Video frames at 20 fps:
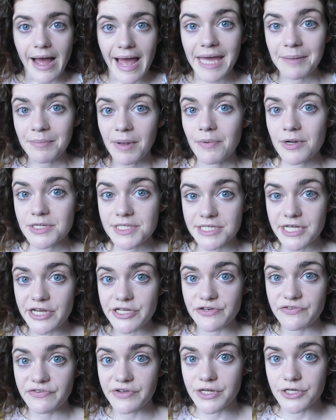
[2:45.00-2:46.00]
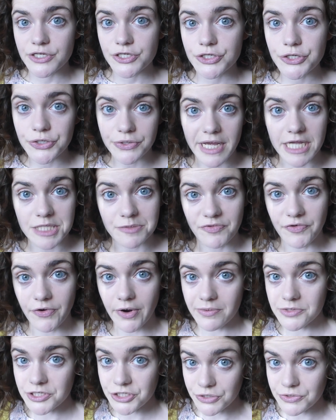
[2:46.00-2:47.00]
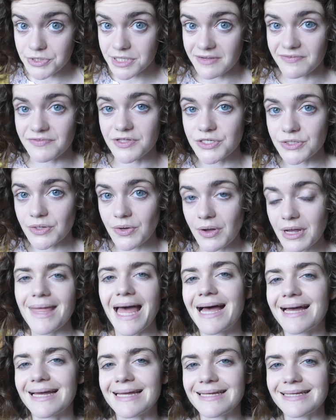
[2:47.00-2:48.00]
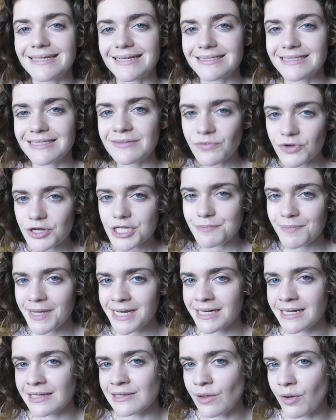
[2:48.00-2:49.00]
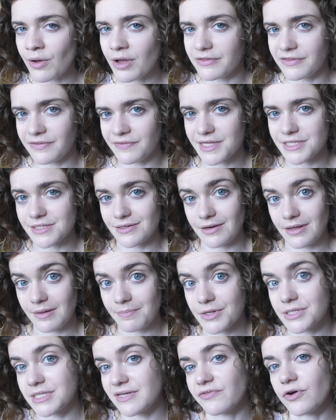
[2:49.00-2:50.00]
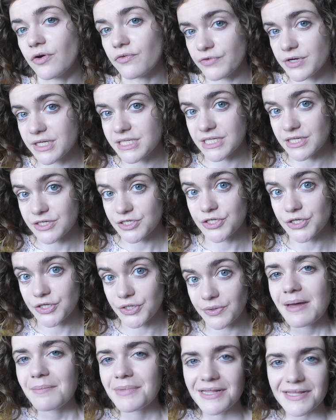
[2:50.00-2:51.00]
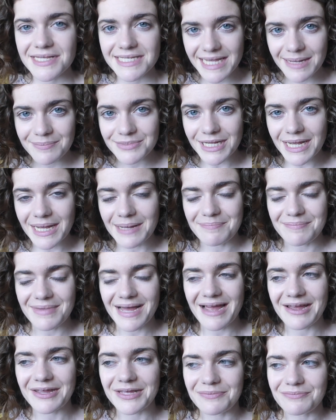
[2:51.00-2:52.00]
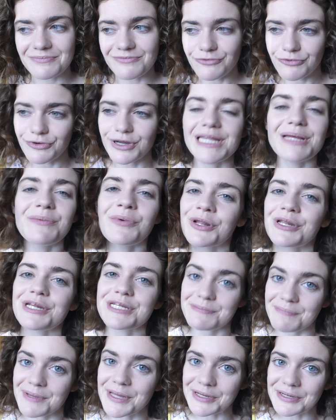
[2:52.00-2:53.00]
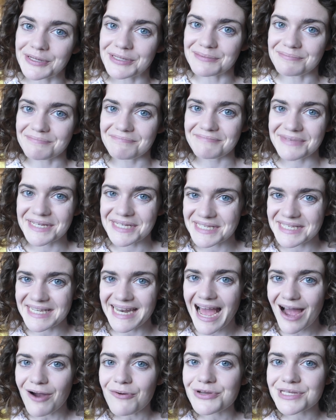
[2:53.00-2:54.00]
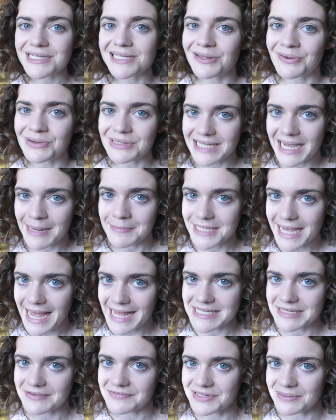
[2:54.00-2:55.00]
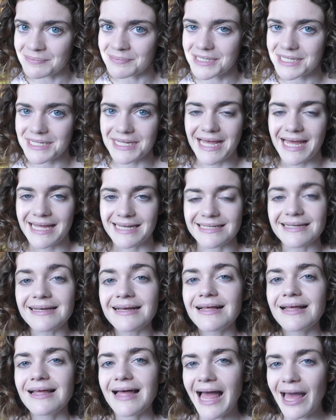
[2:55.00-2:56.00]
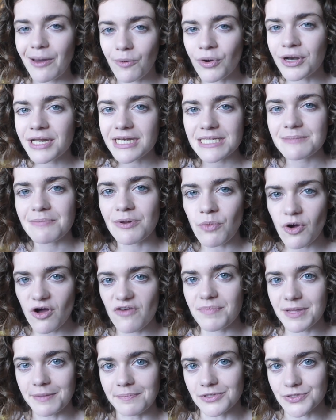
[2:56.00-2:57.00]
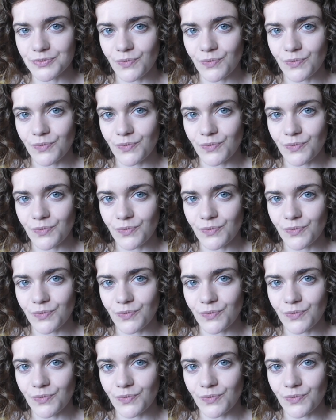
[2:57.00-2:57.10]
I had my presentation finished 2 days before I was due to give the talk. I didn't want to spend any longer than this on it because I've got research to do, but at the same time, I really wanted it to be good, because an hour is a long time to ask of somebody, and I wanted it to be worth people's